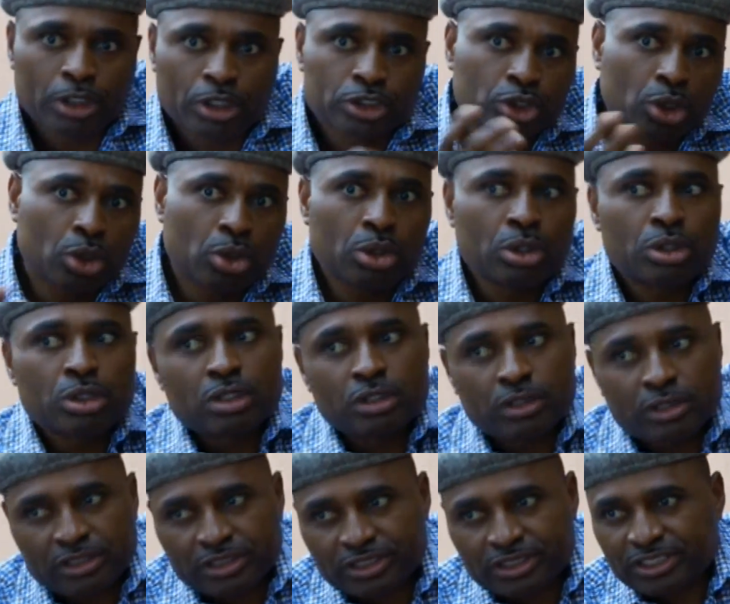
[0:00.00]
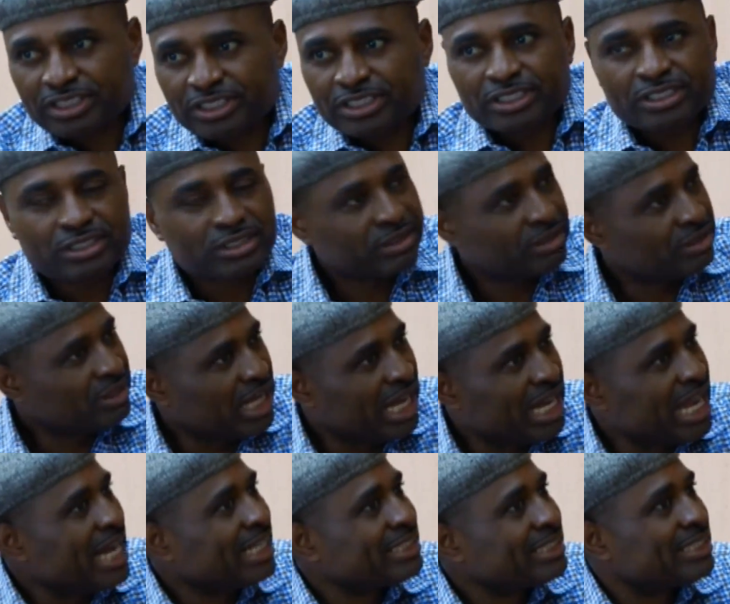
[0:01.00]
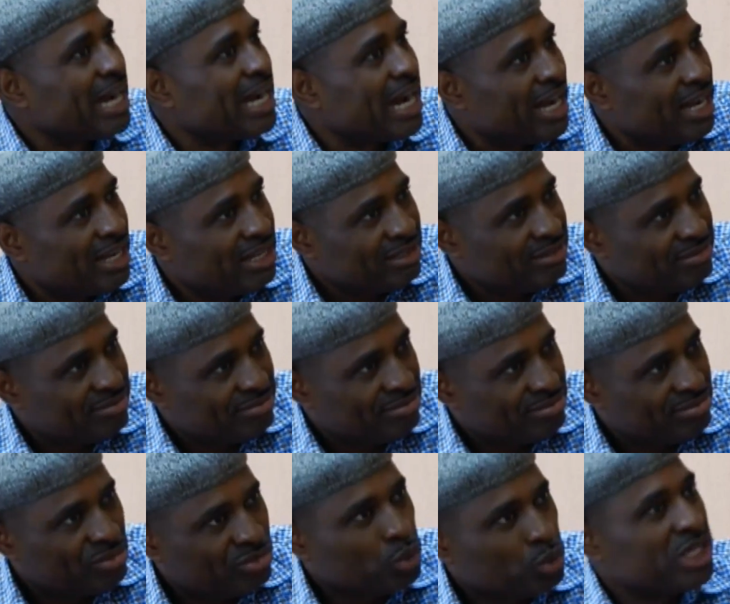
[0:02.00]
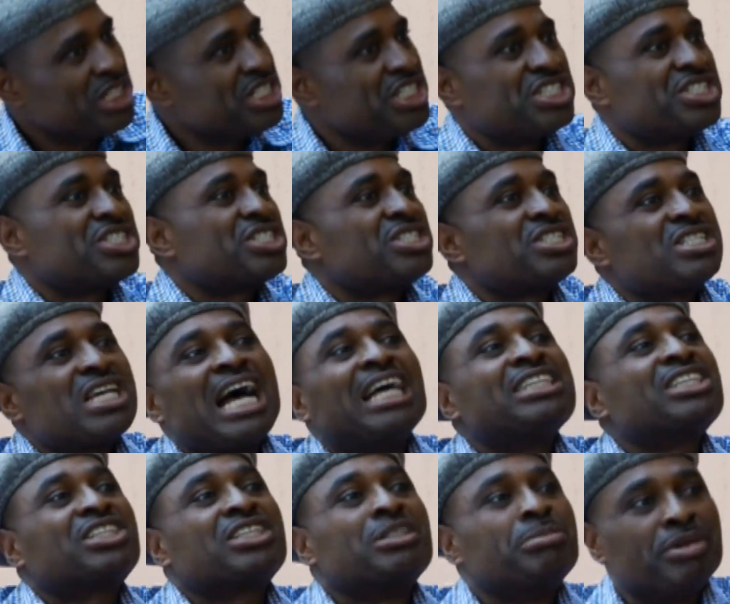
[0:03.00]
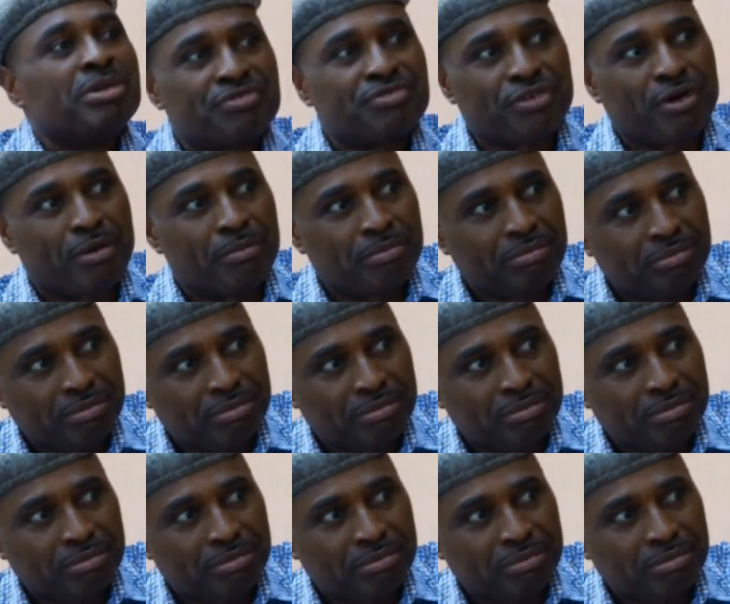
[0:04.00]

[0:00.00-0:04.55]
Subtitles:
So, I asked her where she's answering me from.